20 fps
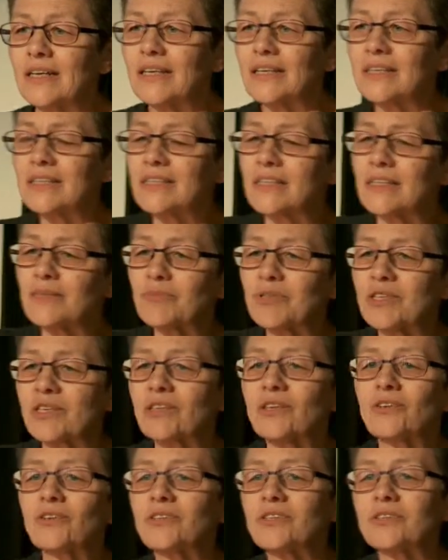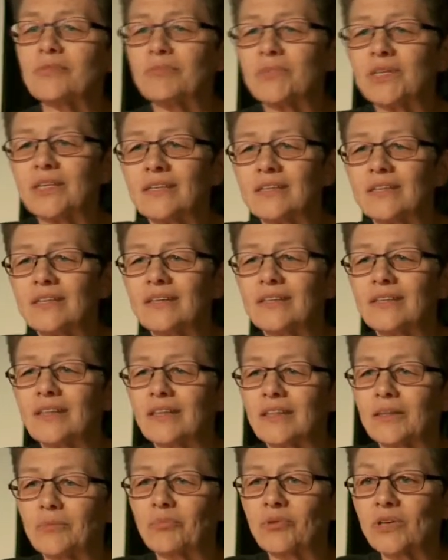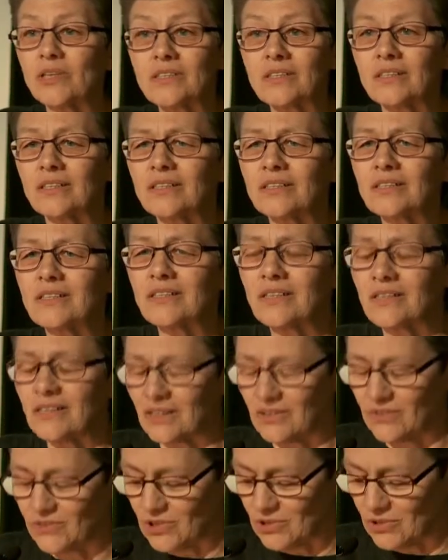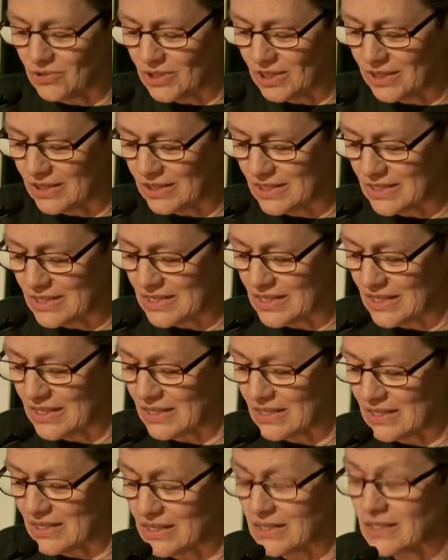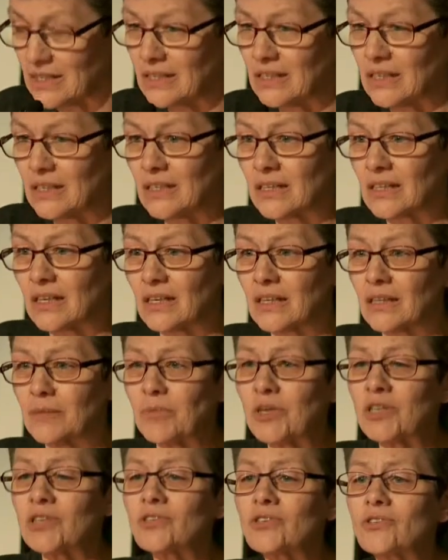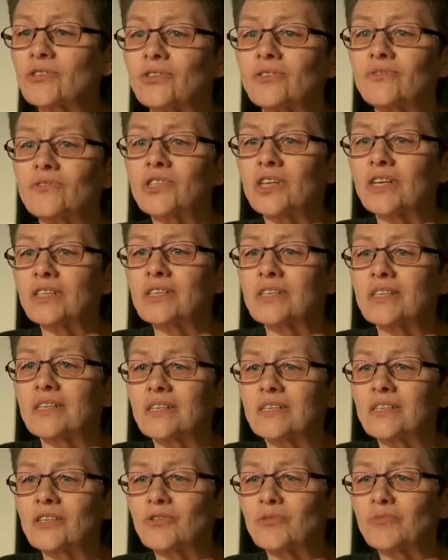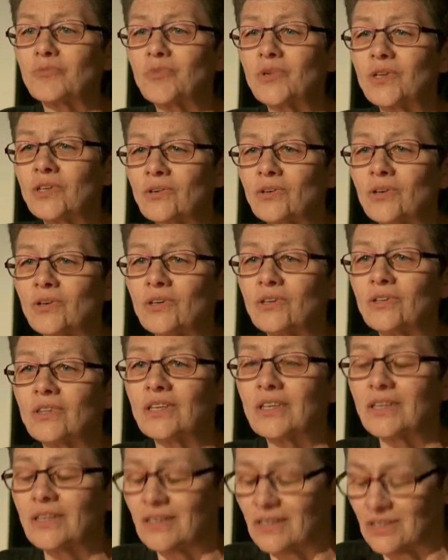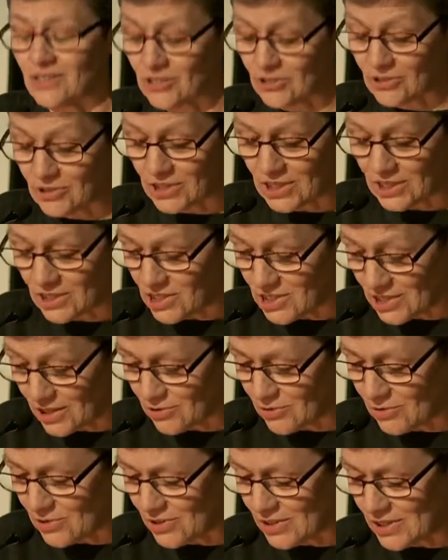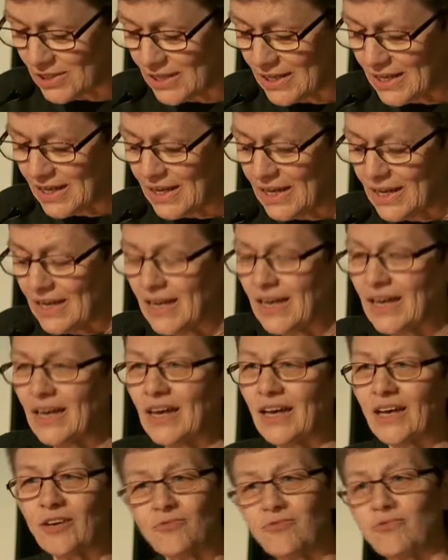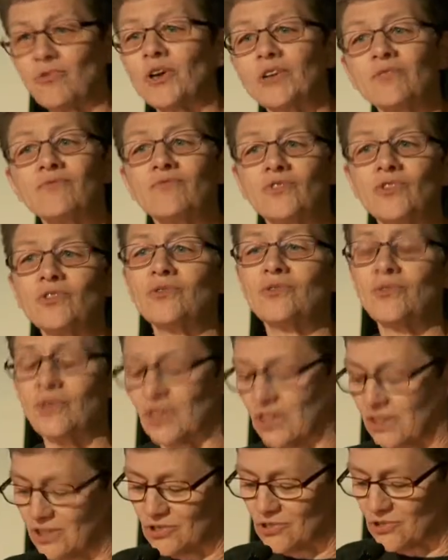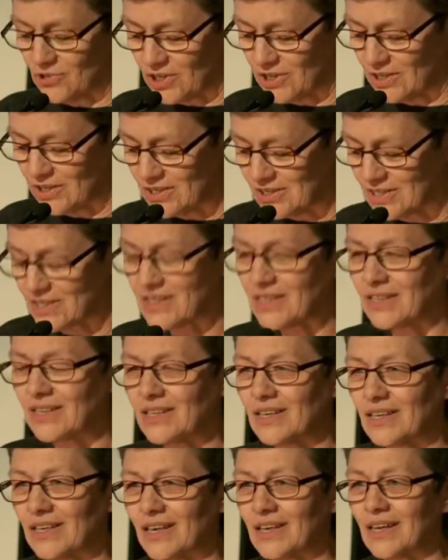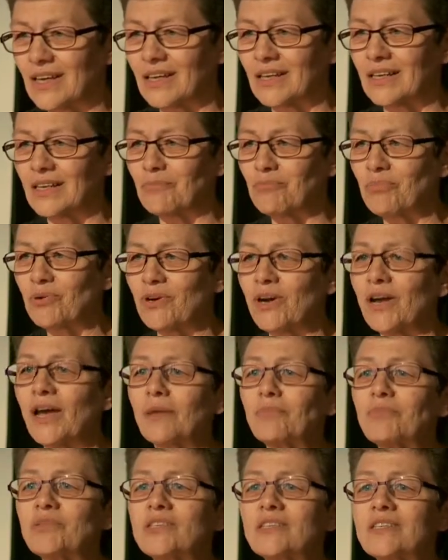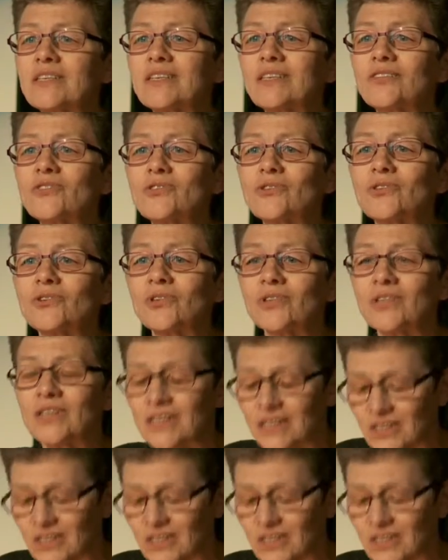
It seems clear to me that the President of the United States and the Minister of Justice, whom we call the Attorney General, have one view on drugs and perhaps see a certain